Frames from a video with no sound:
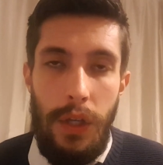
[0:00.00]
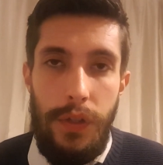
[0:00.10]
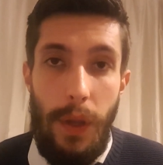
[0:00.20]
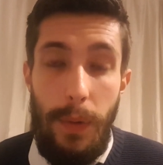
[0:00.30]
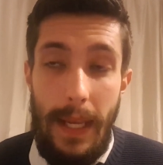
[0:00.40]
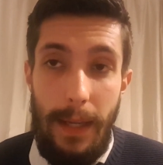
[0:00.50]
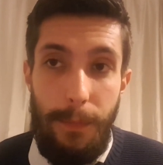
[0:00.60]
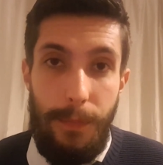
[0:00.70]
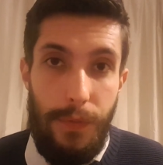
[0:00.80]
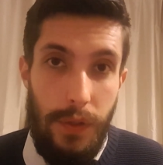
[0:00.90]
So
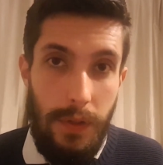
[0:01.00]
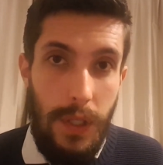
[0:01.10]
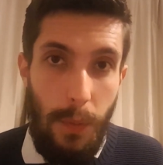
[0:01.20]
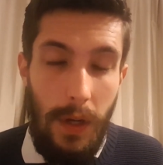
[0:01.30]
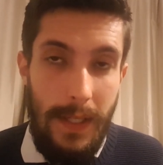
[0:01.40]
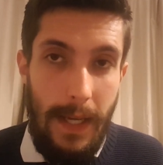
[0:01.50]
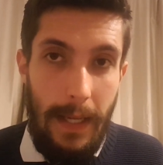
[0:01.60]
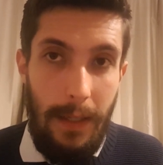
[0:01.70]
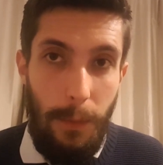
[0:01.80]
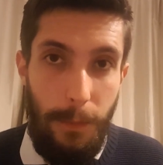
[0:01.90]
if twice a
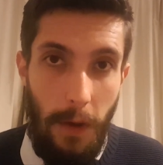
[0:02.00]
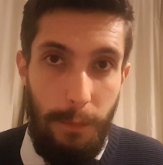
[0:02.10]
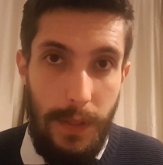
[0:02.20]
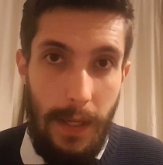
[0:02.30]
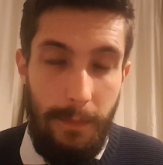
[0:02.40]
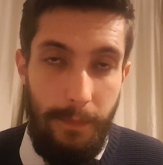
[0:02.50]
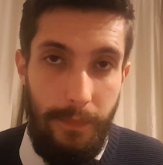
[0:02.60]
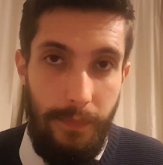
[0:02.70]
day of five percent